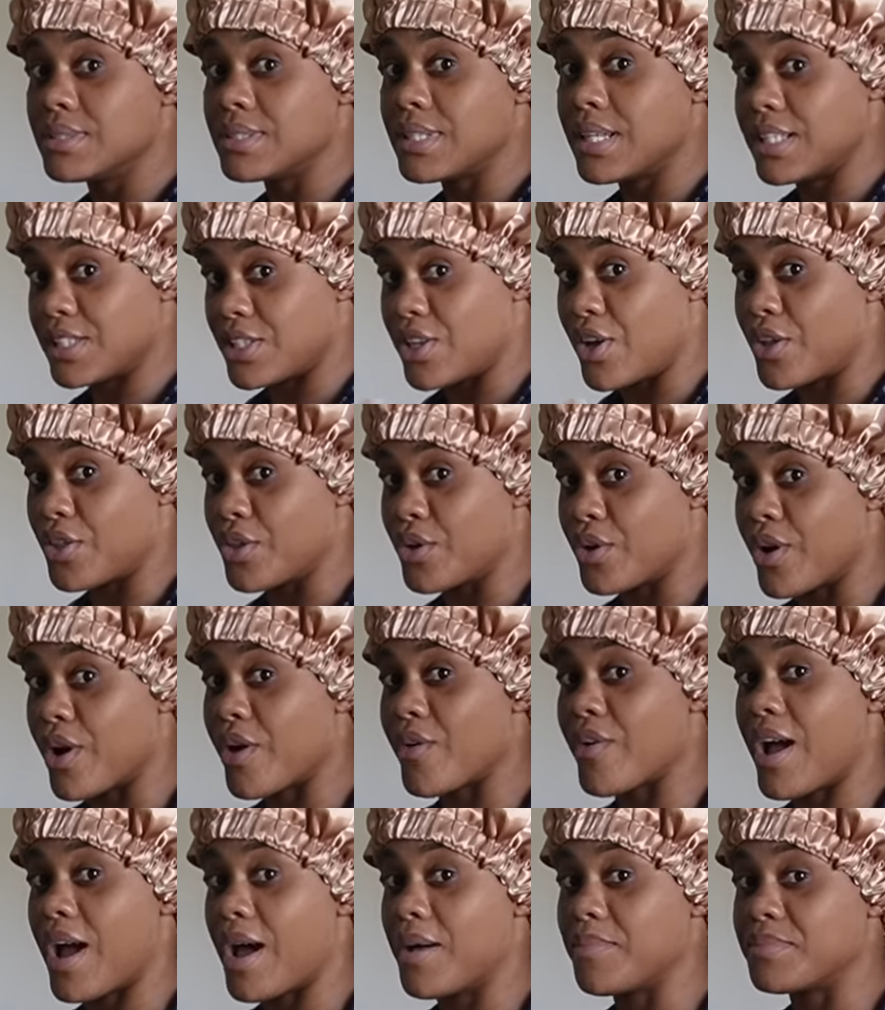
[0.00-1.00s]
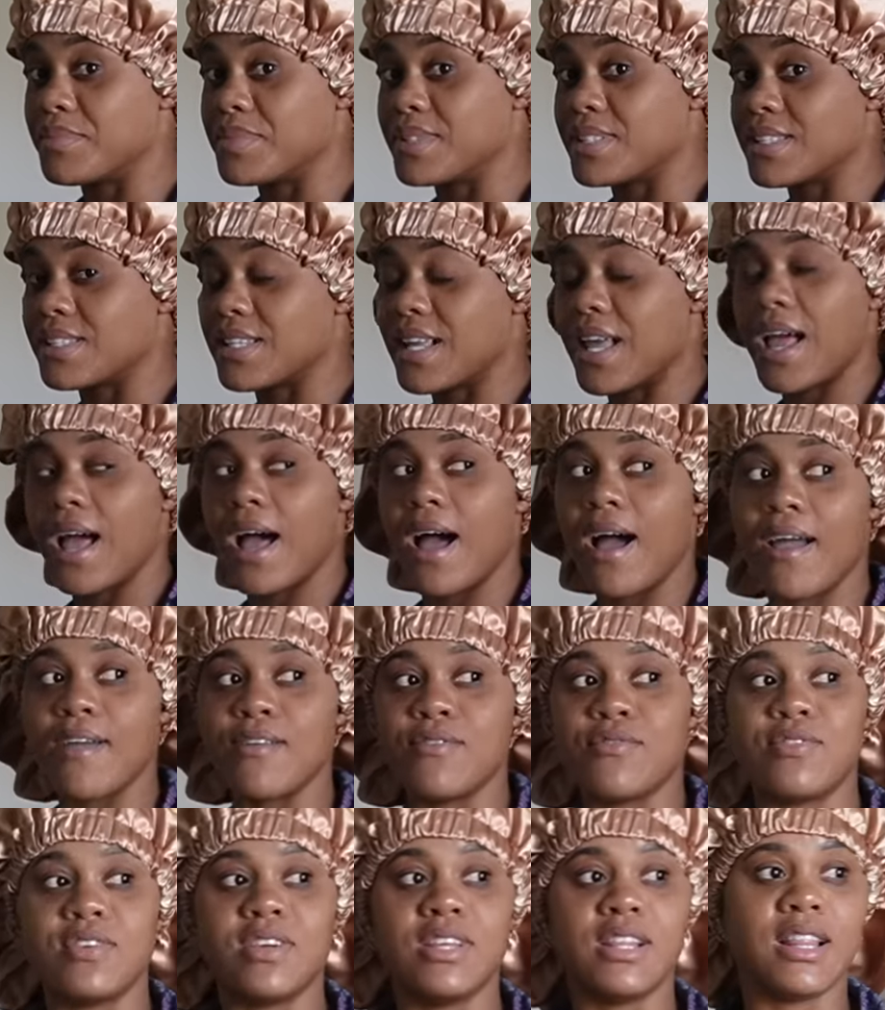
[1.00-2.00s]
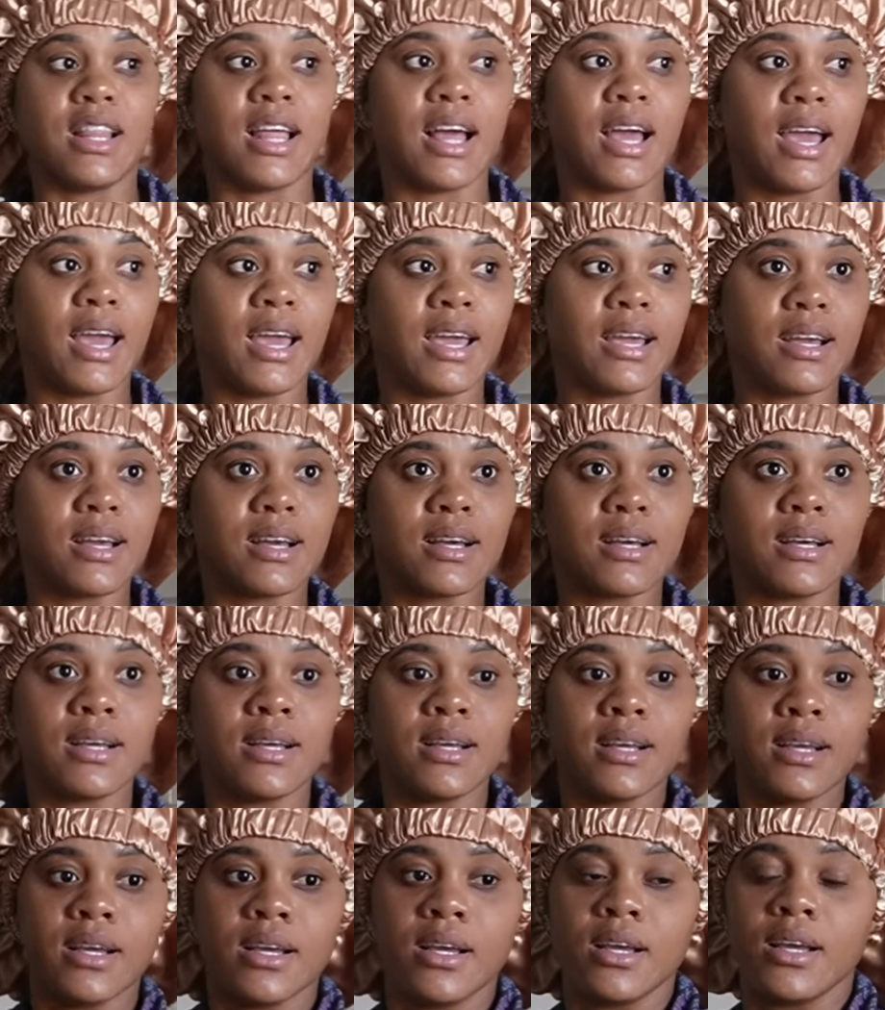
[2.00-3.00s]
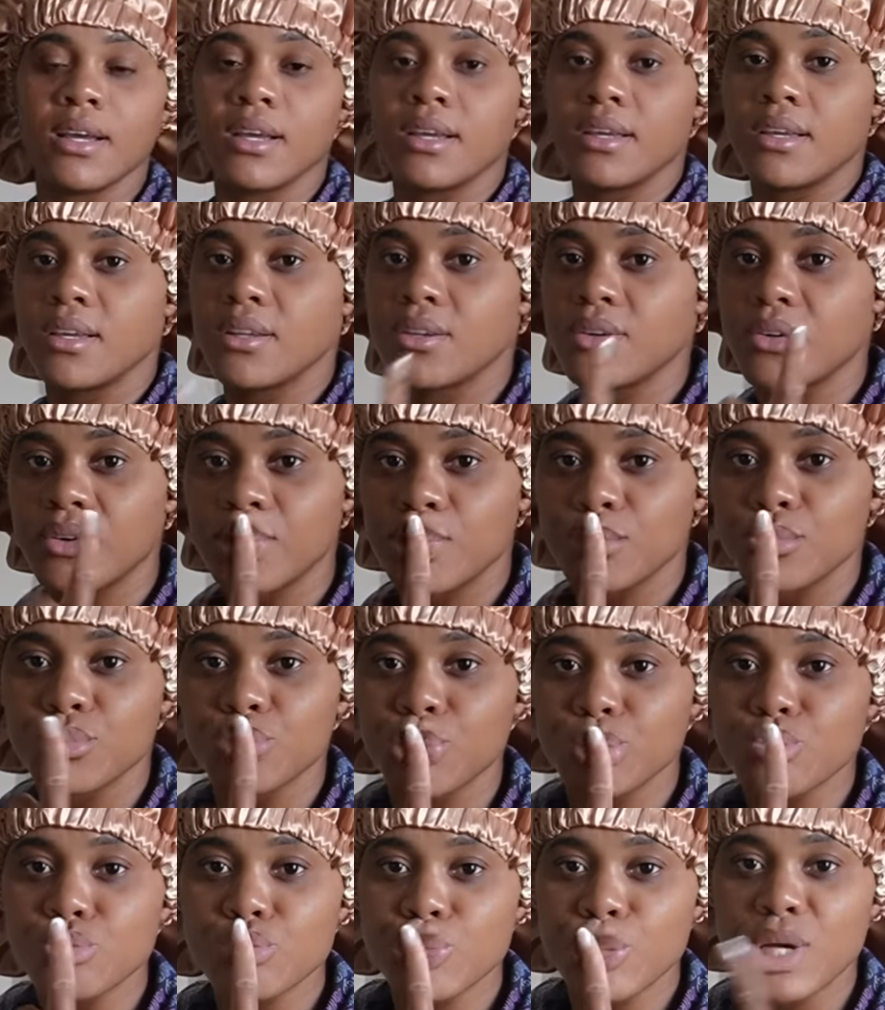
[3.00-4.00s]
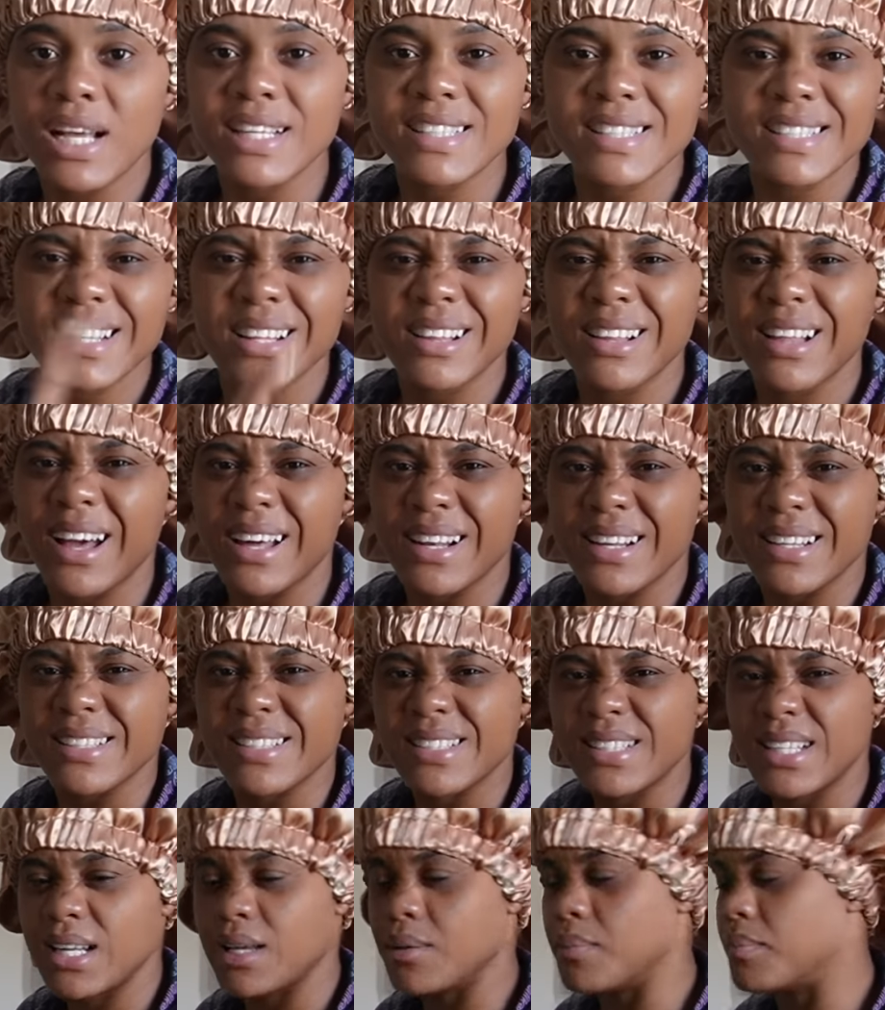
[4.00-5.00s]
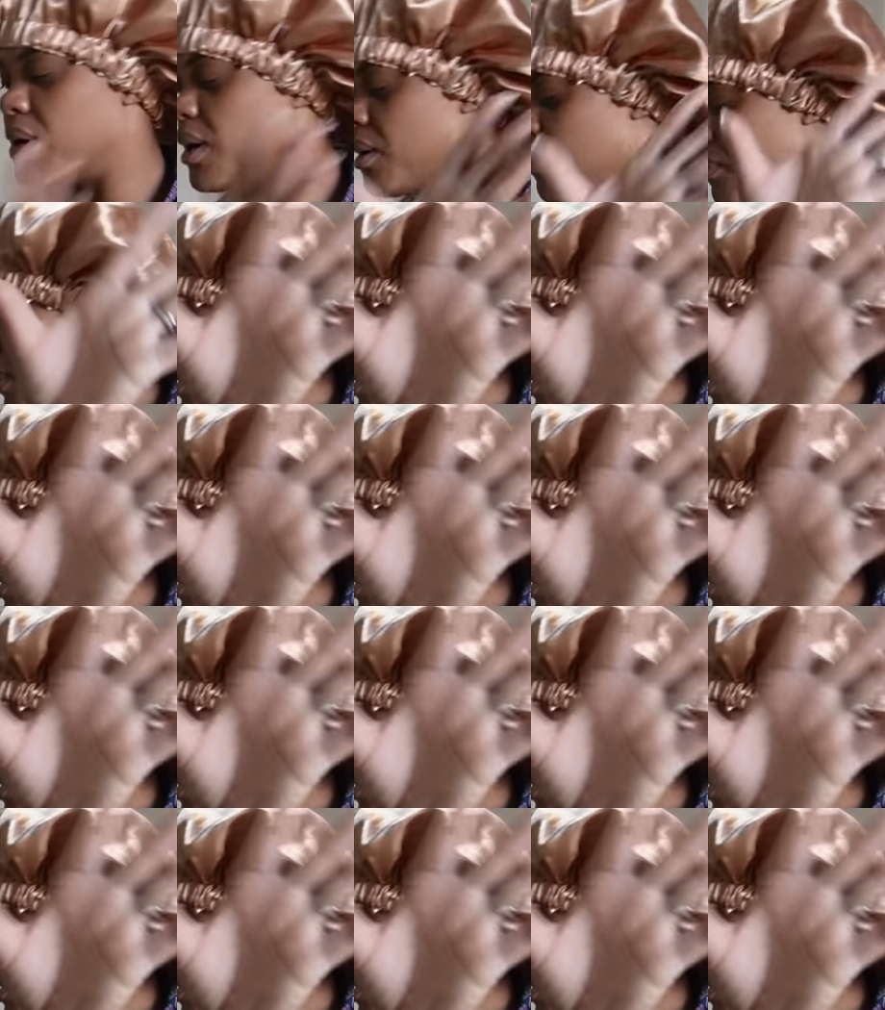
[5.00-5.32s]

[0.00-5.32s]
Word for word: is under wraps. I feel like, you know, I still got a slip note,